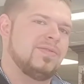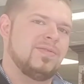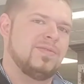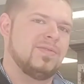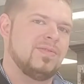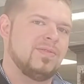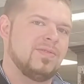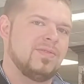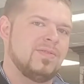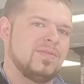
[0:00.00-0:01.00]

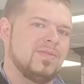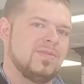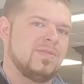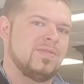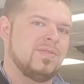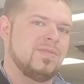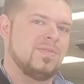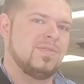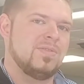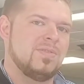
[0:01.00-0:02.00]

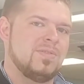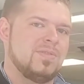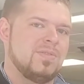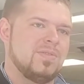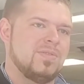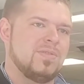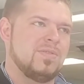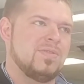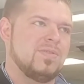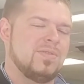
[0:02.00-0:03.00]

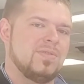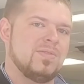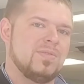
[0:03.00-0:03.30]
(not speaking)